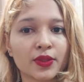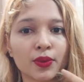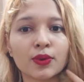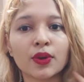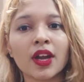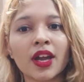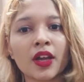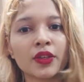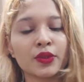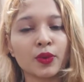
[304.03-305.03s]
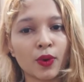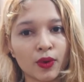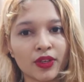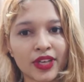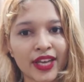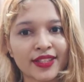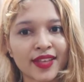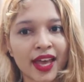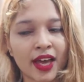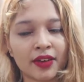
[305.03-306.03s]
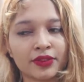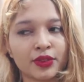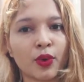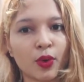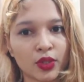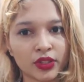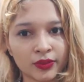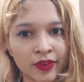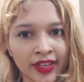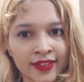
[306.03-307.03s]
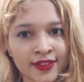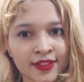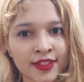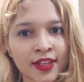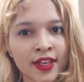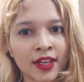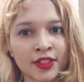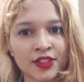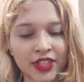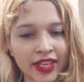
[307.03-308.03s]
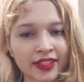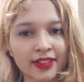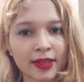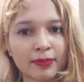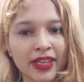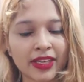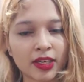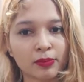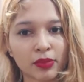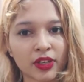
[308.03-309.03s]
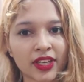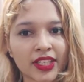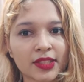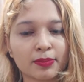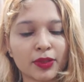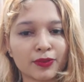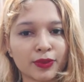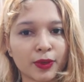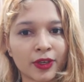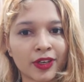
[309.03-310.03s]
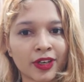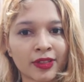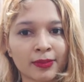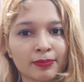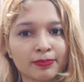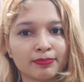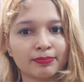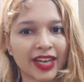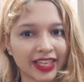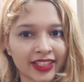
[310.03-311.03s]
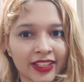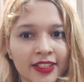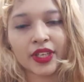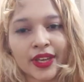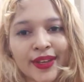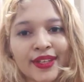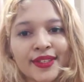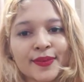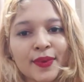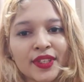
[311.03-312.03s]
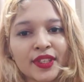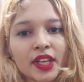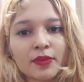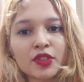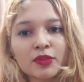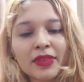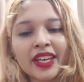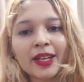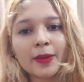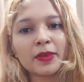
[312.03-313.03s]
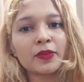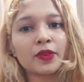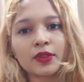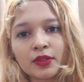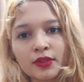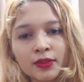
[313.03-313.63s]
so you guys have to always check the makeup product before buying it. Guys, when it comes to makeup, if you